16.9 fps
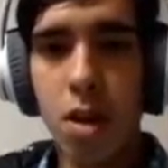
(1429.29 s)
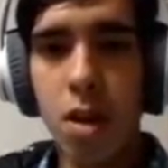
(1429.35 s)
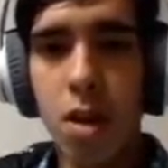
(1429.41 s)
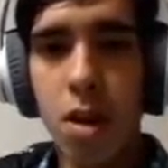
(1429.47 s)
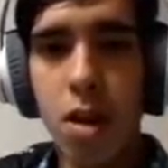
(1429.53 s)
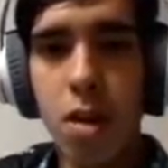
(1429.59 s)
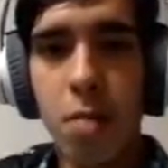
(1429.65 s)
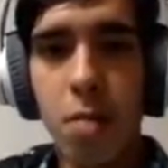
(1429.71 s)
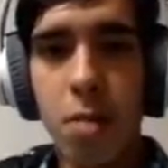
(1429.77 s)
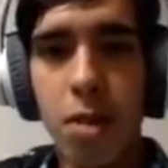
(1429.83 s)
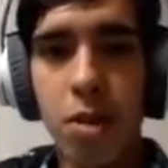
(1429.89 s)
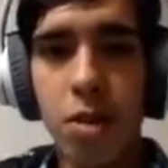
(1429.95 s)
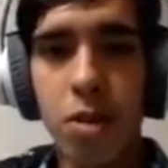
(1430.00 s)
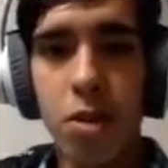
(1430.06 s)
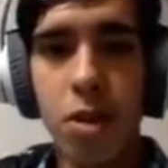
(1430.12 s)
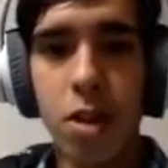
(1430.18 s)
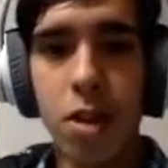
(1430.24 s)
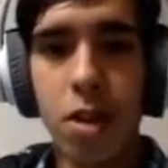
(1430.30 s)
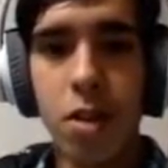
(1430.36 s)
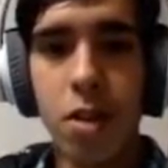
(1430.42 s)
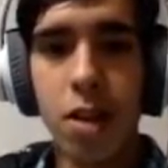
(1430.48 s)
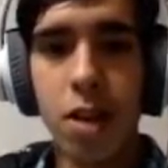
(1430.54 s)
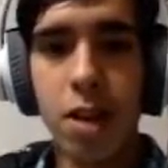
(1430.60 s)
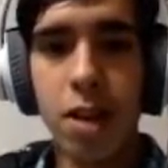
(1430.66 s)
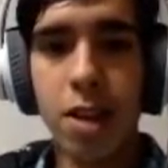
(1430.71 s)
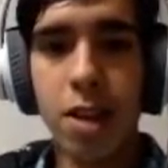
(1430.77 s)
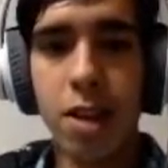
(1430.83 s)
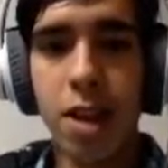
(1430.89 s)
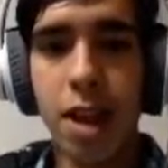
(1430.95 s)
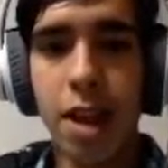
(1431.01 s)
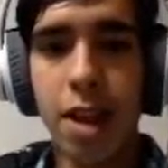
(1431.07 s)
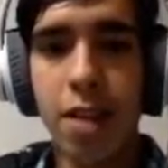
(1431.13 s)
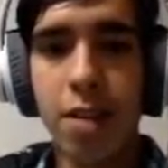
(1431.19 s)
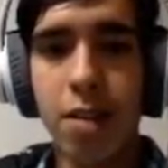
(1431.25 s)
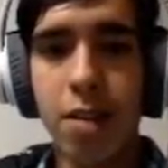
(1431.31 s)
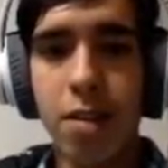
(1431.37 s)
Gotta make sure they look like that.